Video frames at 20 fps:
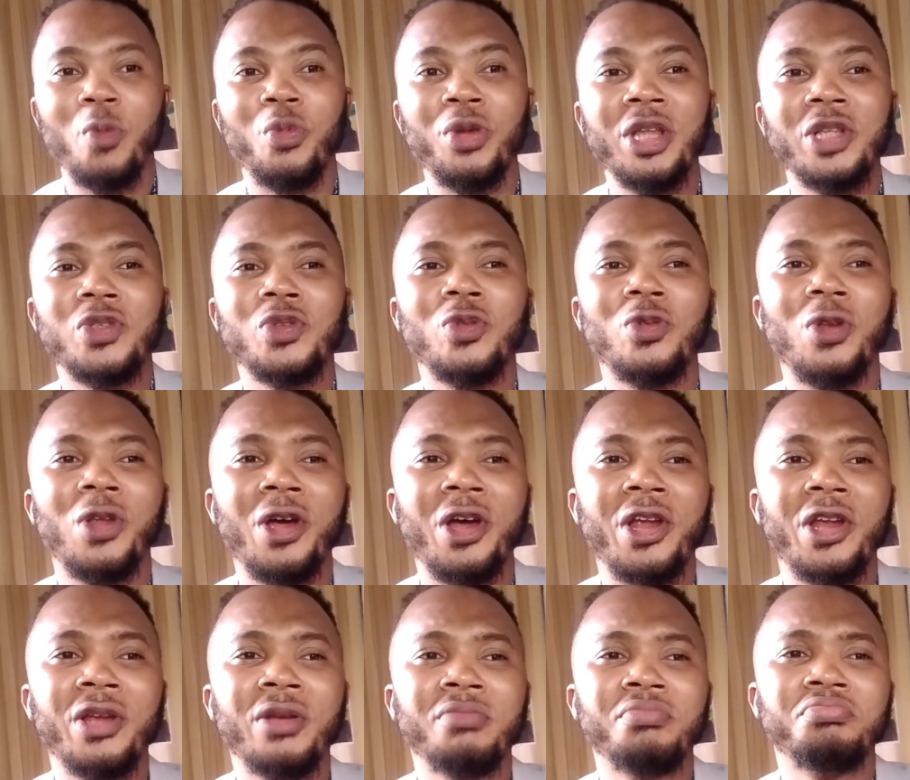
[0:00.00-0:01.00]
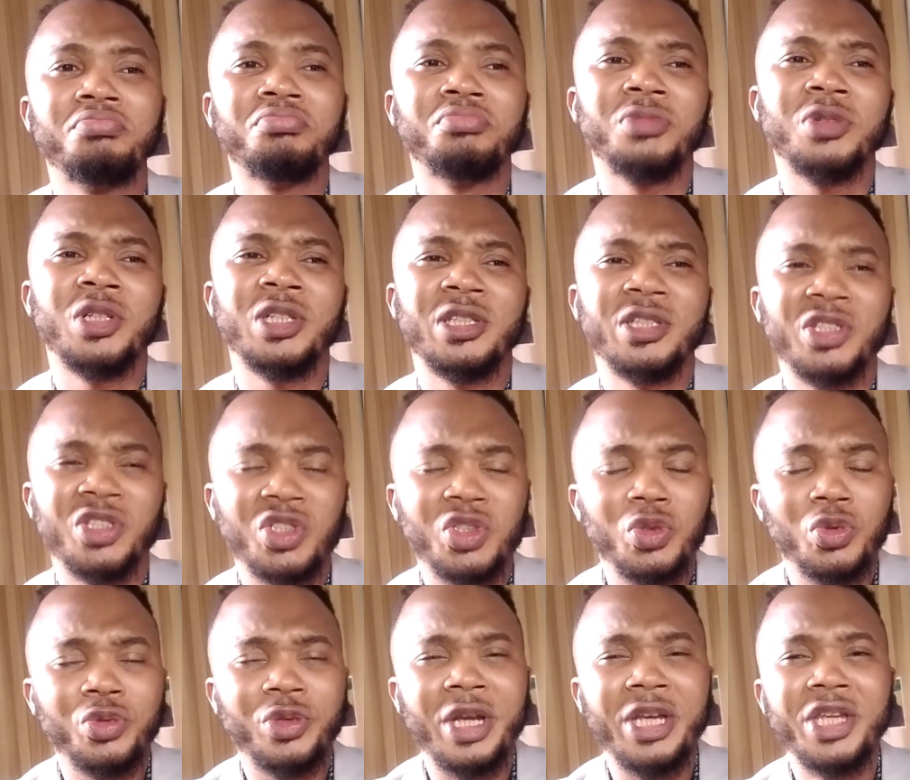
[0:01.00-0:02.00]
We need to learn
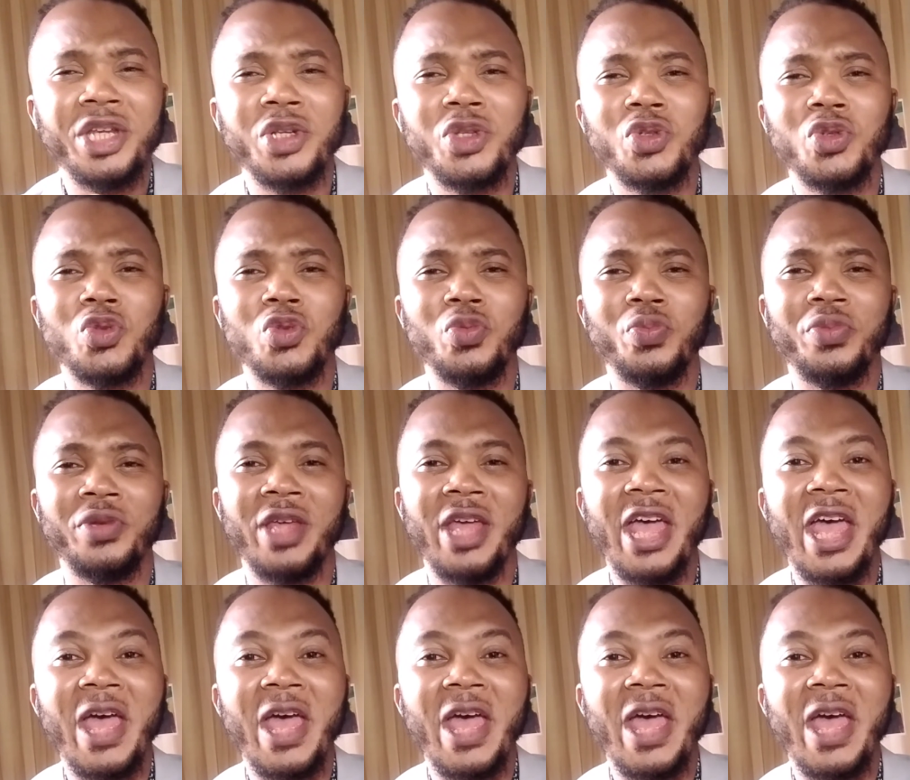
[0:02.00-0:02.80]
children need to be